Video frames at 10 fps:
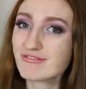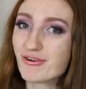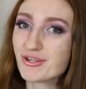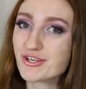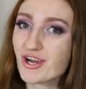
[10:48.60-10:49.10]
had
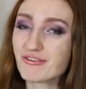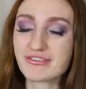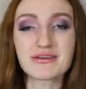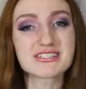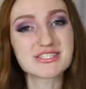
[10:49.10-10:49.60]
fallen off,
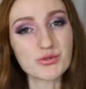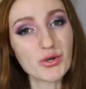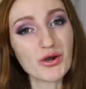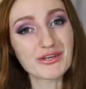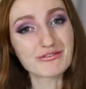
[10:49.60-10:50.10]
they were still
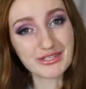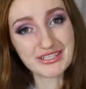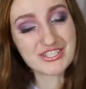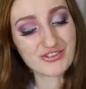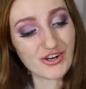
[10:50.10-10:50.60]
going
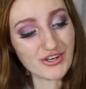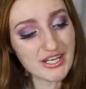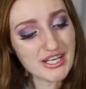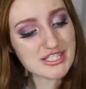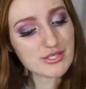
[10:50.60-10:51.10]
really strong.
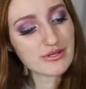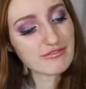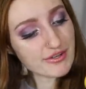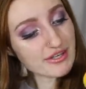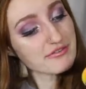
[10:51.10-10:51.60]
So we're
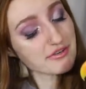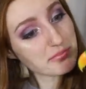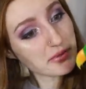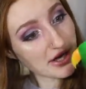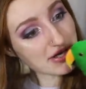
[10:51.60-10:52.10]
very,
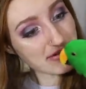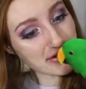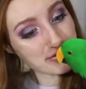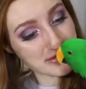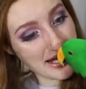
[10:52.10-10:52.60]
very proud of
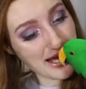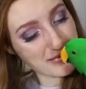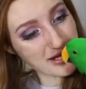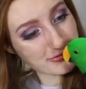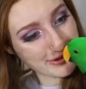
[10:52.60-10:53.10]
Uncle
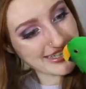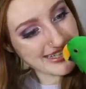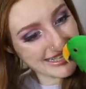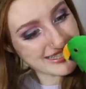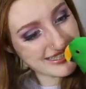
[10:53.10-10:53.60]
Sam, aren't we?
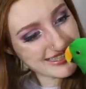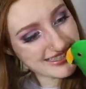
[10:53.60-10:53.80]
Yes.